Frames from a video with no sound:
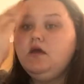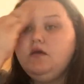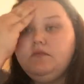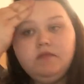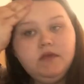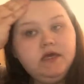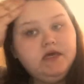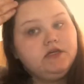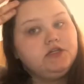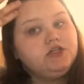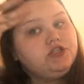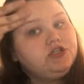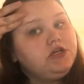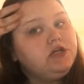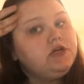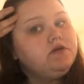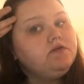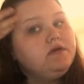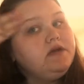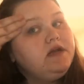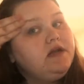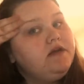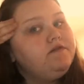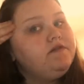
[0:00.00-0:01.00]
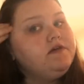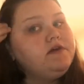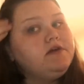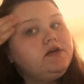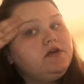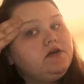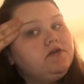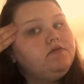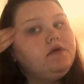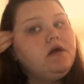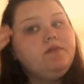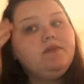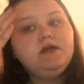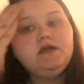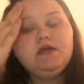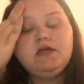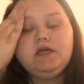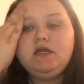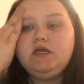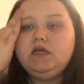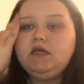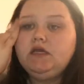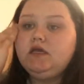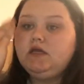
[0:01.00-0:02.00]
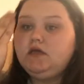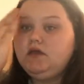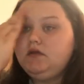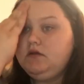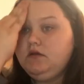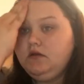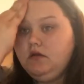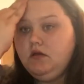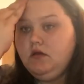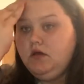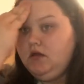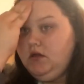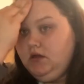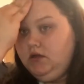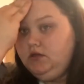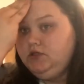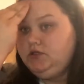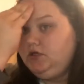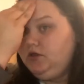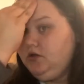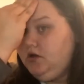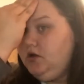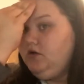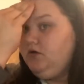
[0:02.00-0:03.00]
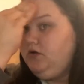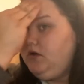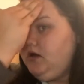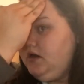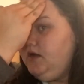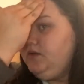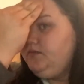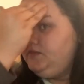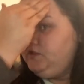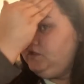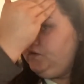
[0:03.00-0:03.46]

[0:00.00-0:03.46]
Make sure whenever you're rubbing it in to go up